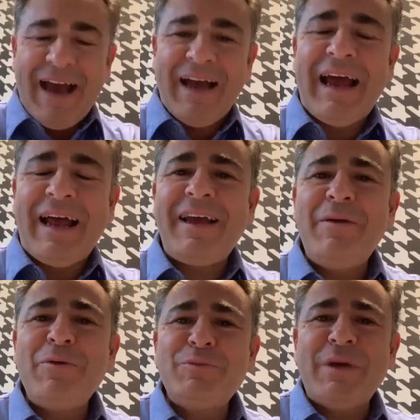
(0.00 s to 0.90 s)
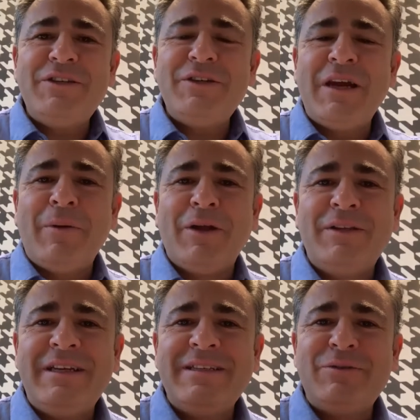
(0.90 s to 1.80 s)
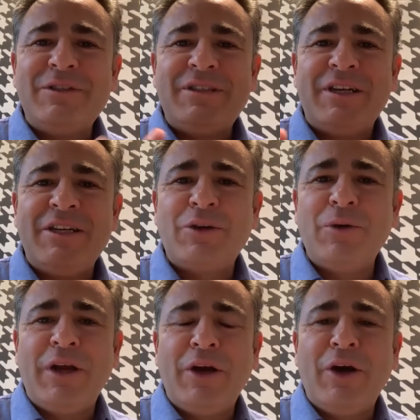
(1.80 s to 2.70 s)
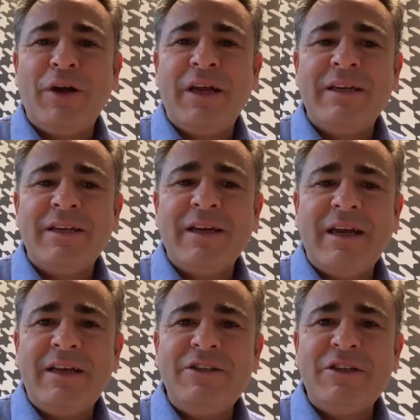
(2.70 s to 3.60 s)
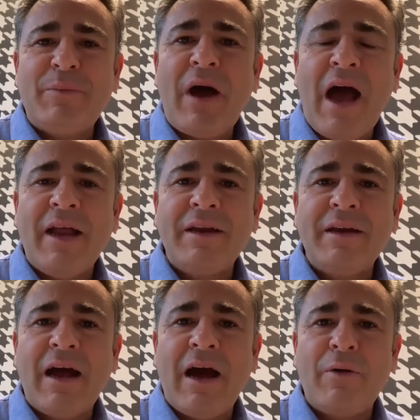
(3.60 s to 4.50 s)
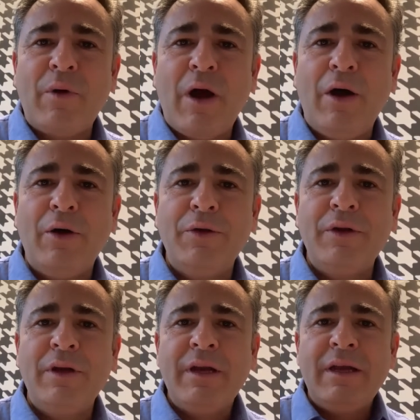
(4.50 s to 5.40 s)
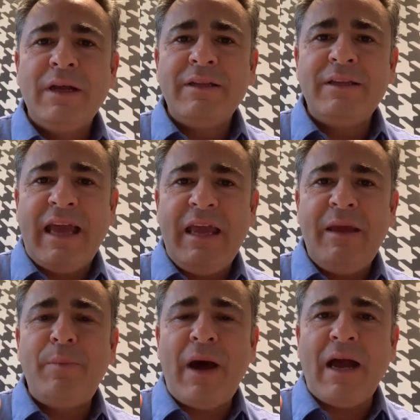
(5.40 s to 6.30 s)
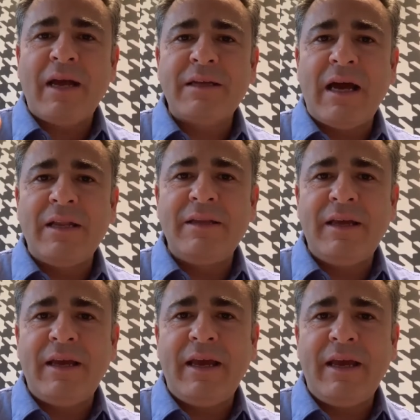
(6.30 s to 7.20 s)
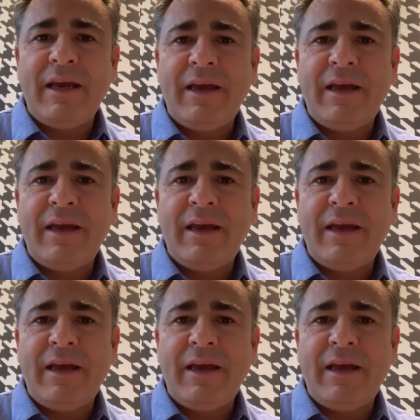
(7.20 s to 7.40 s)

and he was mentioning about this research going on in Japan around the impact and the